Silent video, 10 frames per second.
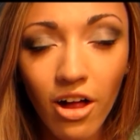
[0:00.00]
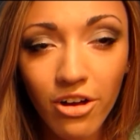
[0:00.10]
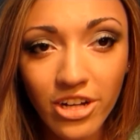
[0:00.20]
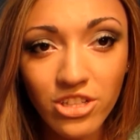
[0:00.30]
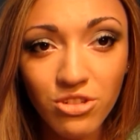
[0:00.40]

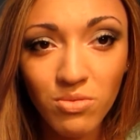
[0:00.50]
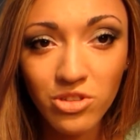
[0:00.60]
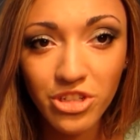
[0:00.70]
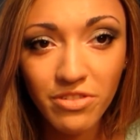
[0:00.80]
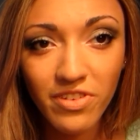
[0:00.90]
Alright, so
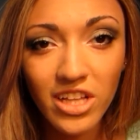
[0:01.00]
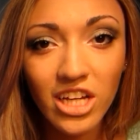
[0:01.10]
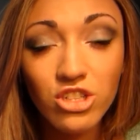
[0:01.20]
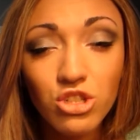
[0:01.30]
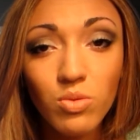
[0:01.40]
once you're
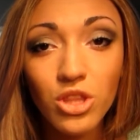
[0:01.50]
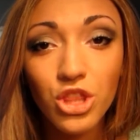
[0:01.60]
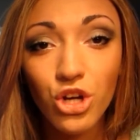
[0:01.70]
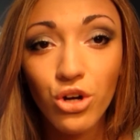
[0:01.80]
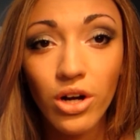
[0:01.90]
finished with
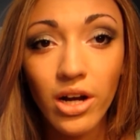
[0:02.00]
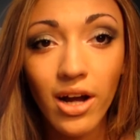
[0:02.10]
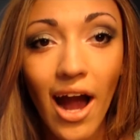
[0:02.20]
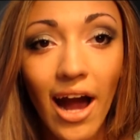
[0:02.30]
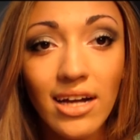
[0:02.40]
your
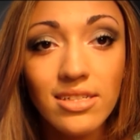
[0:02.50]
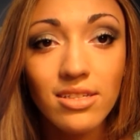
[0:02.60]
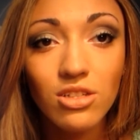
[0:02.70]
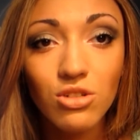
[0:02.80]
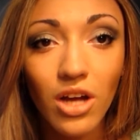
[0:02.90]

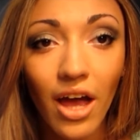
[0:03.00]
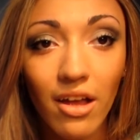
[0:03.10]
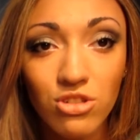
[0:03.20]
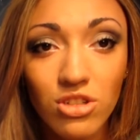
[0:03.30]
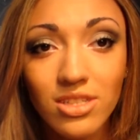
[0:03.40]
eyes, you
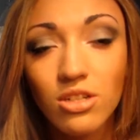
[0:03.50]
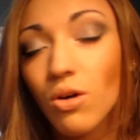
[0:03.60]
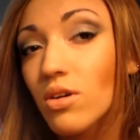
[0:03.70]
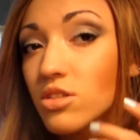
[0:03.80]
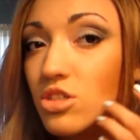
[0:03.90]
can just go
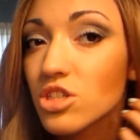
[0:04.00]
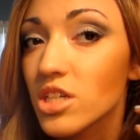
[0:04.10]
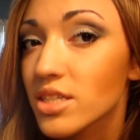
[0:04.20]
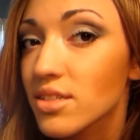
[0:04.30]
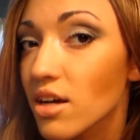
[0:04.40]
on to cheeks.